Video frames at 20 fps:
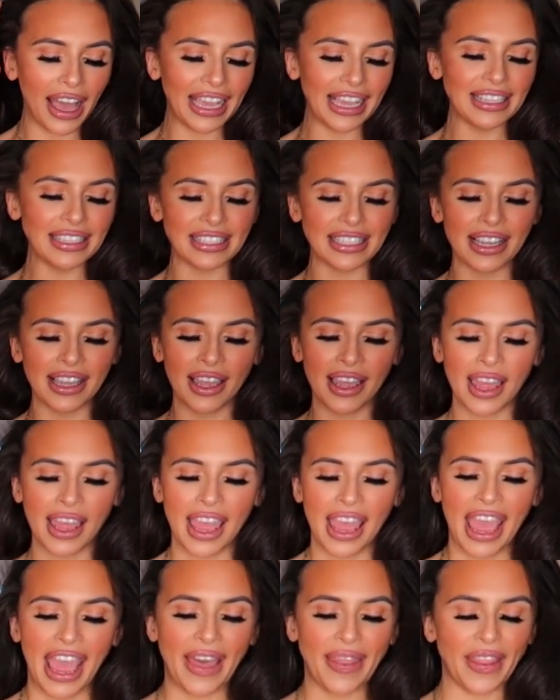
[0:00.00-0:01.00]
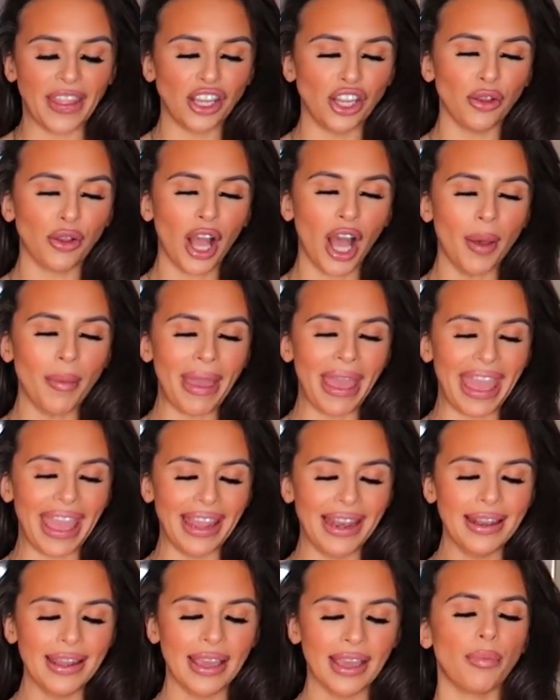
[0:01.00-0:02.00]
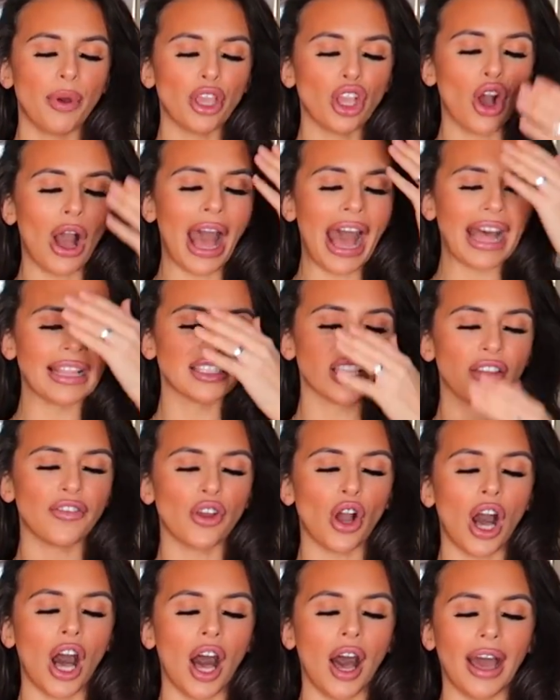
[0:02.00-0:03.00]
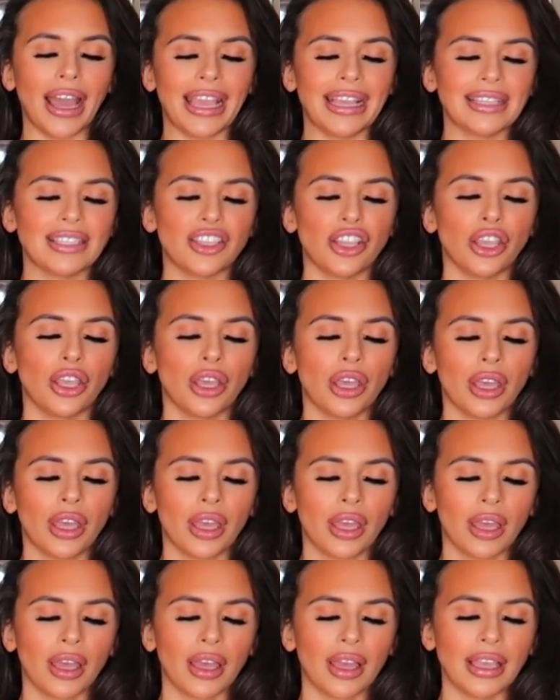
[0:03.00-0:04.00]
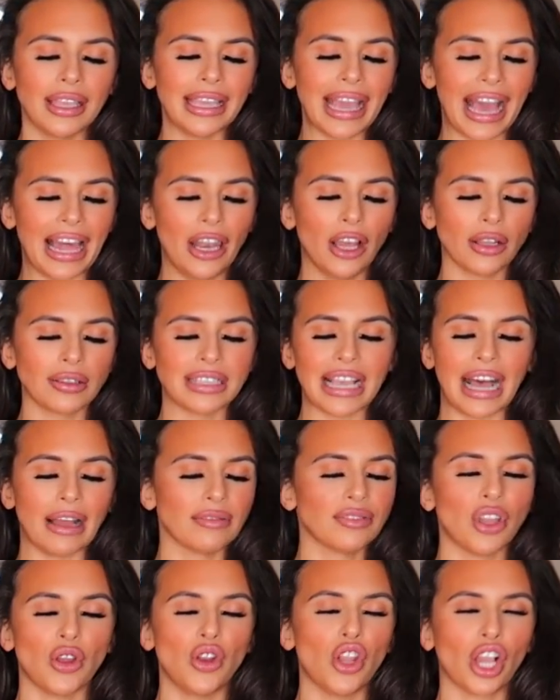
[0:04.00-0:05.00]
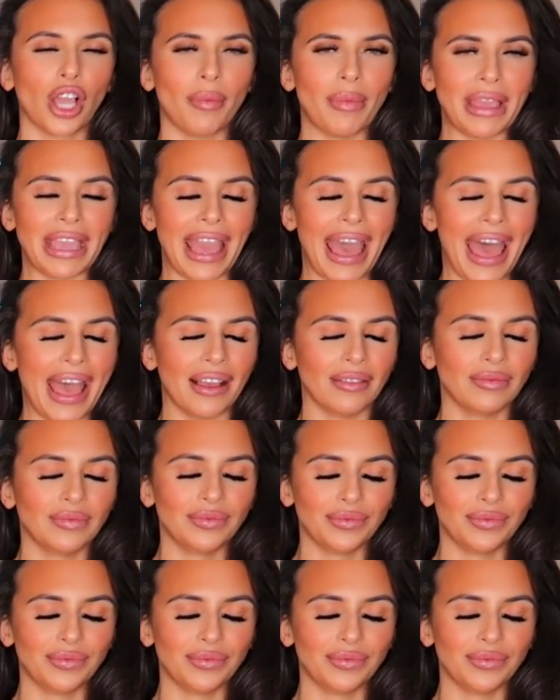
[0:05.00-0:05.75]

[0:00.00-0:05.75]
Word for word: eyes. Yeah. And then you come in. Yeah. Put your hands over your eyes. So you... Look down. Yeah, look down. Don't look at me yet.